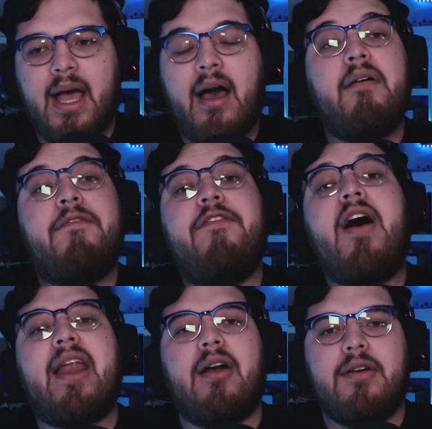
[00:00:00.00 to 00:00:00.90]
uh, uh,
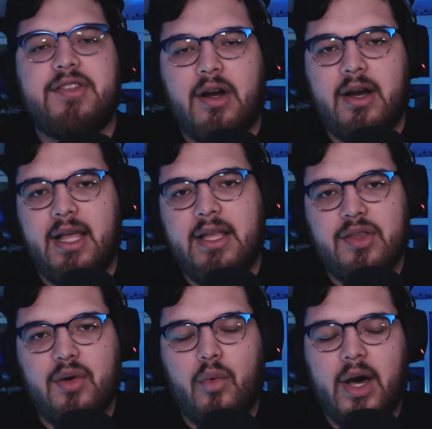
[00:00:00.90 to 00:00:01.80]
flatter, sorry,
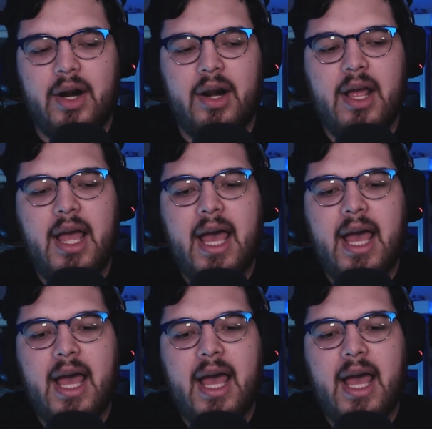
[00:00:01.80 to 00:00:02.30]
into the water.